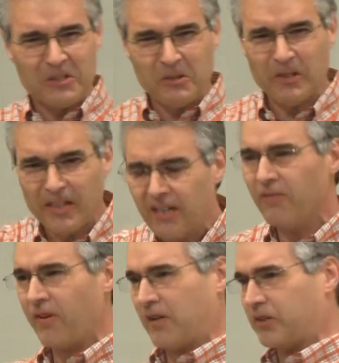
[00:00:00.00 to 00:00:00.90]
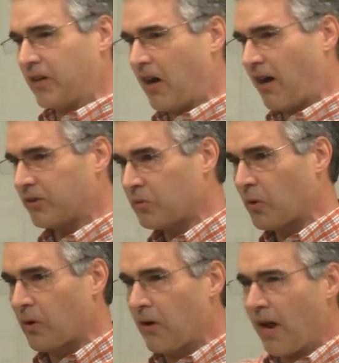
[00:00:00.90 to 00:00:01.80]
to give us God's
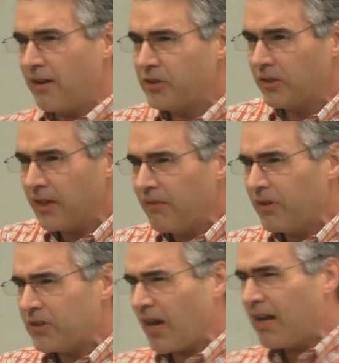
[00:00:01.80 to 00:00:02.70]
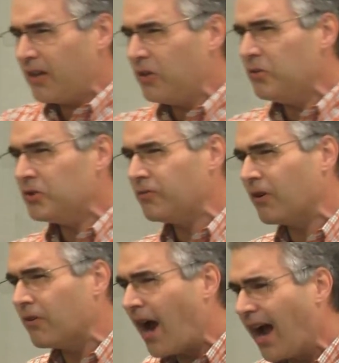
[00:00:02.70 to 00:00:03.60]
Word and to give us a huge
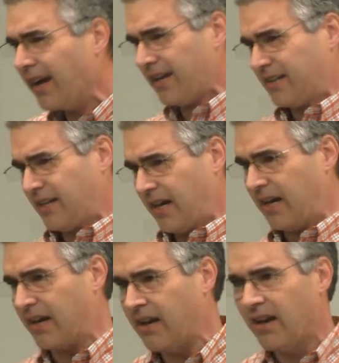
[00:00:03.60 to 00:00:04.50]
variety